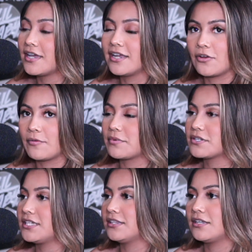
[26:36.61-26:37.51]
And I remember
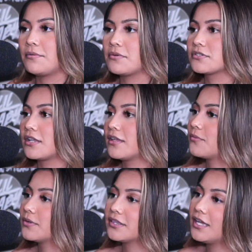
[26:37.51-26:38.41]
seeing them, I was all
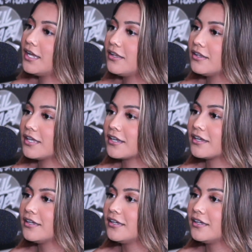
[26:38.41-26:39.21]
like, what the hell? Like,